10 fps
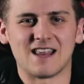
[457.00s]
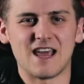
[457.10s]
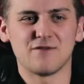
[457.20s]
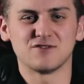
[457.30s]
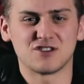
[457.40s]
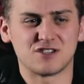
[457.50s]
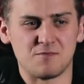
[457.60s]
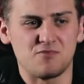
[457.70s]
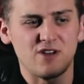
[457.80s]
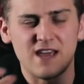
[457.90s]
and even just
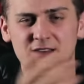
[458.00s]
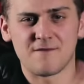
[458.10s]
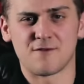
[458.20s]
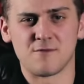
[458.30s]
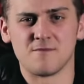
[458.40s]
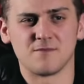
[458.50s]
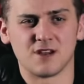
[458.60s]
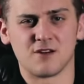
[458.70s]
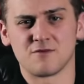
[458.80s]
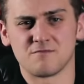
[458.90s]
debris from,
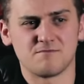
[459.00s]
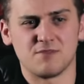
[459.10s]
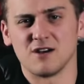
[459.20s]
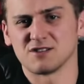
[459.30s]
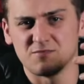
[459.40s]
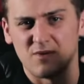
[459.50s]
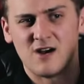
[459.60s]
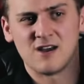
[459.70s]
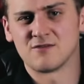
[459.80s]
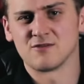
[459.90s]

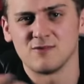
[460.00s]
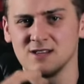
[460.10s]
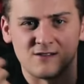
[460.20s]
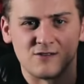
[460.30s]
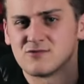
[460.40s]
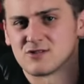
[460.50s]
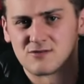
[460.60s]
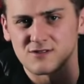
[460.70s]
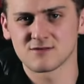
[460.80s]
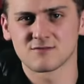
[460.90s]
passers-by and the wind and all
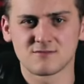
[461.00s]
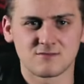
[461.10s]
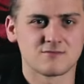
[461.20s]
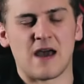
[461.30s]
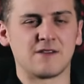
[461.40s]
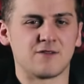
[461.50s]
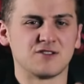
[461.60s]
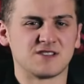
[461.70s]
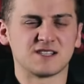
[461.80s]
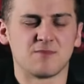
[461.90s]
sorts. And
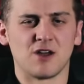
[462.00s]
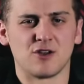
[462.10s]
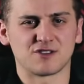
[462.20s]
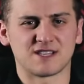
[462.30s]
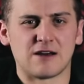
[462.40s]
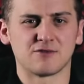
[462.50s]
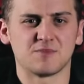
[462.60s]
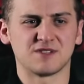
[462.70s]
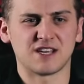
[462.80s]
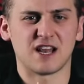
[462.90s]
those things might not
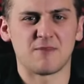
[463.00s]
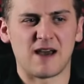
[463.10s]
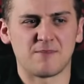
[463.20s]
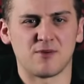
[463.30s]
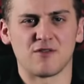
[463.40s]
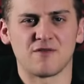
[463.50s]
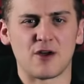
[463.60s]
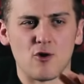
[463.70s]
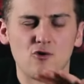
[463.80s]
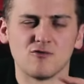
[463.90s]
sound particularly bad, but
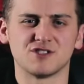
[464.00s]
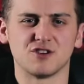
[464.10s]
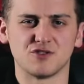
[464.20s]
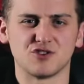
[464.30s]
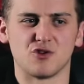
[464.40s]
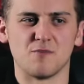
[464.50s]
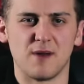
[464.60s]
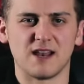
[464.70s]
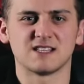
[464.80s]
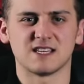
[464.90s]
they all reduce your
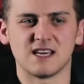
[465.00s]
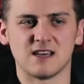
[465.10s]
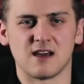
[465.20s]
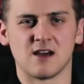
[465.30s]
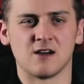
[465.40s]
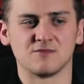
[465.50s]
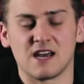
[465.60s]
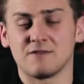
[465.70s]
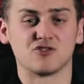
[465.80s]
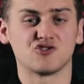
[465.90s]
ability to
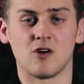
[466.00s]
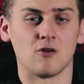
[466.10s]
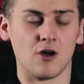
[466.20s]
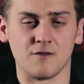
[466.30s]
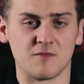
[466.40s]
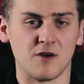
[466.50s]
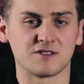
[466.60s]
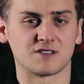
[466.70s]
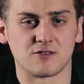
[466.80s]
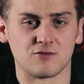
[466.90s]
have control over the
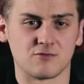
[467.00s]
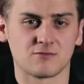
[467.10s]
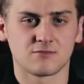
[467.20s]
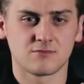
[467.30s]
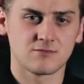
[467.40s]
motorcycle.